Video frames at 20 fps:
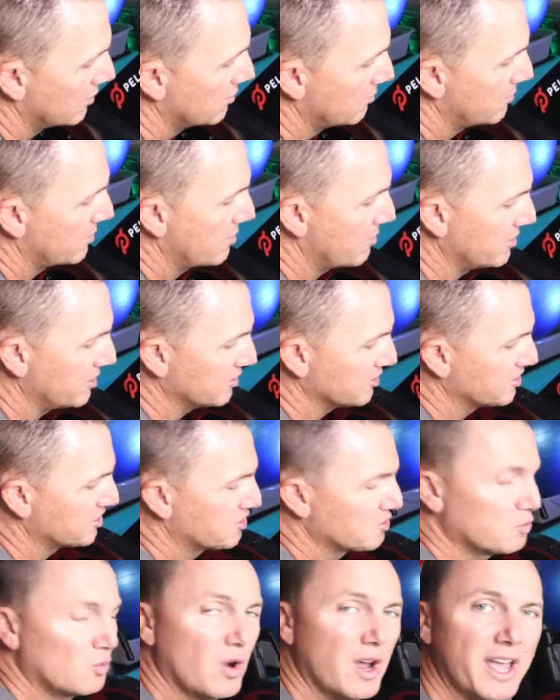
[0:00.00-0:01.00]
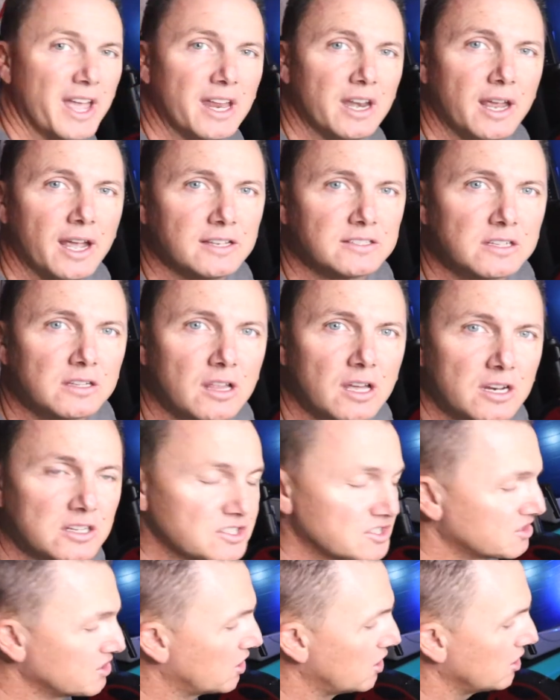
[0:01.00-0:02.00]
Remember, your sweat has a lot of
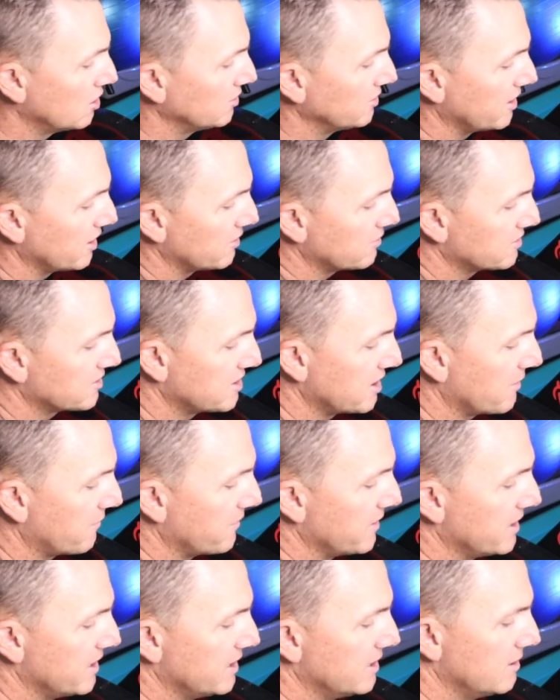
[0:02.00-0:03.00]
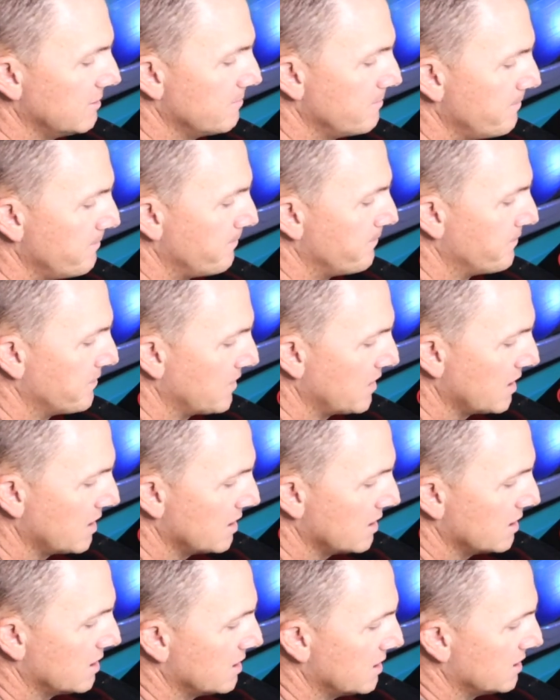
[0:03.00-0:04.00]
salt and other stuff in it.
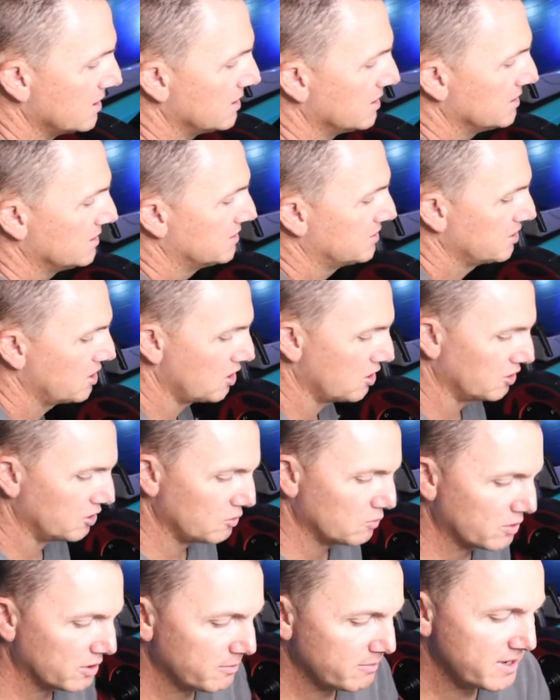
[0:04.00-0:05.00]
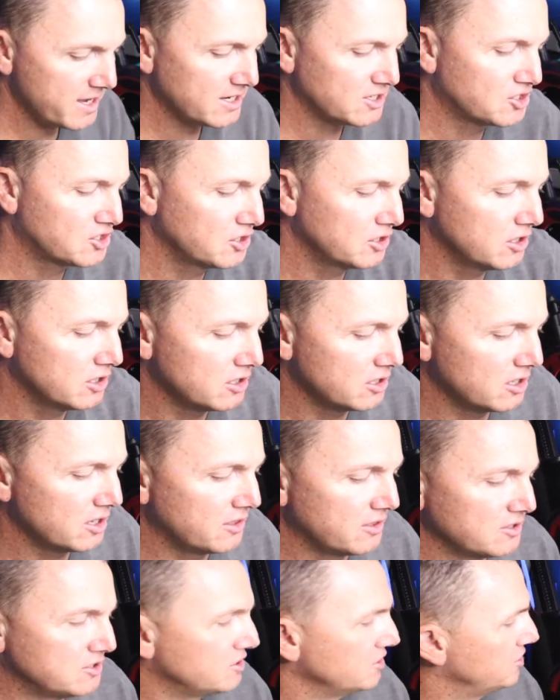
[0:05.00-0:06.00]
So you wanna make sure
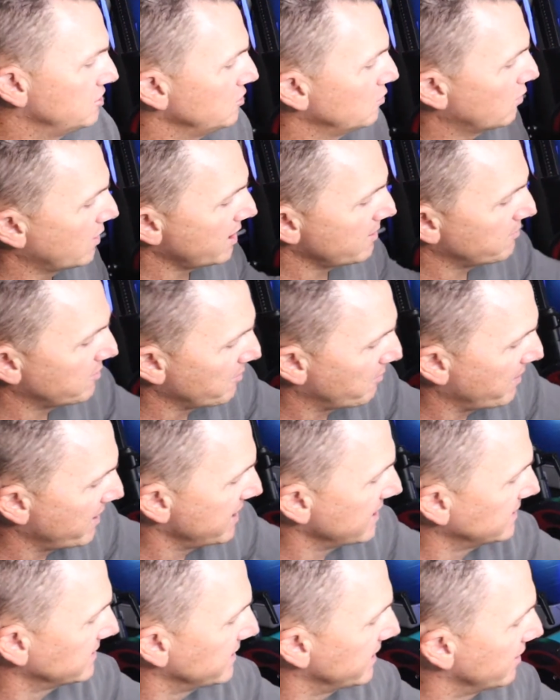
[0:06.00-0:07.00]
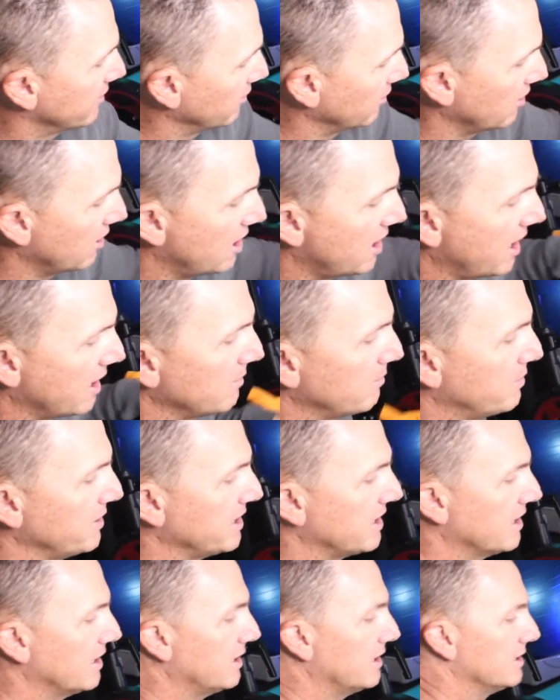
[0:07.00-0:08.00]
that you do wipe the bike down a lot
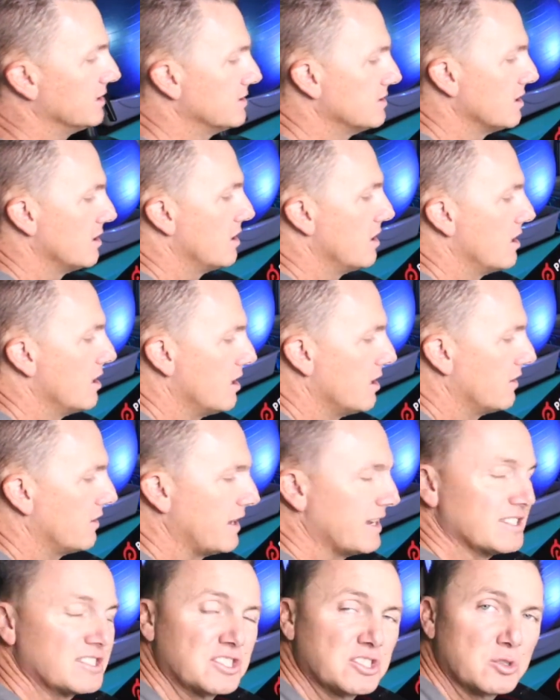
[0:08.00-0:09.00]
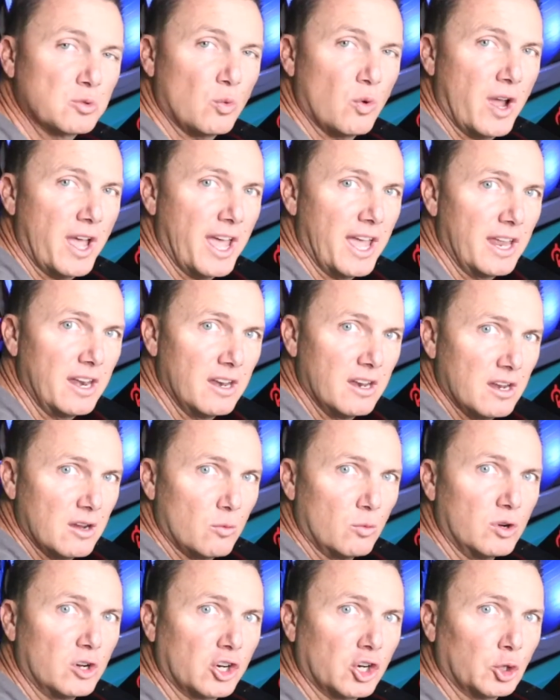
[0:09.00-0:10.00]
because that sweat
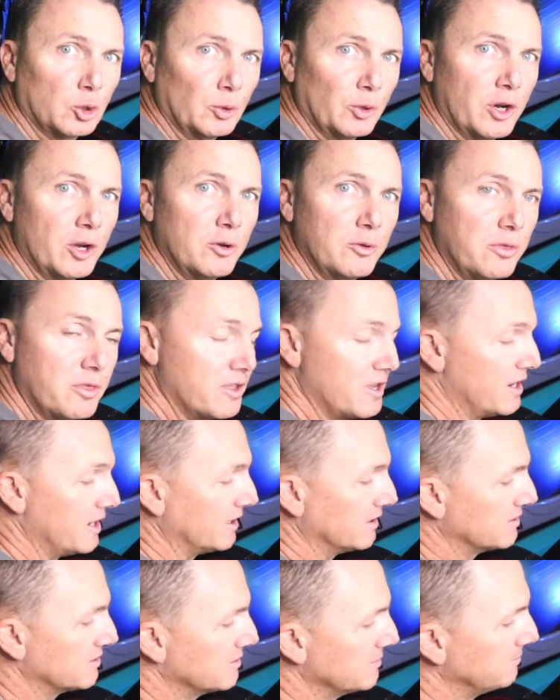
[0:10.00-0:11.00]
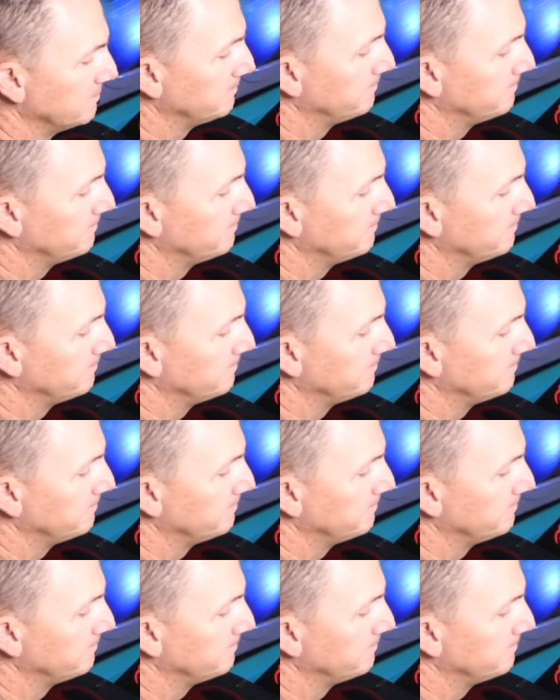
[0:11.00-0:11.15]
will corrode things.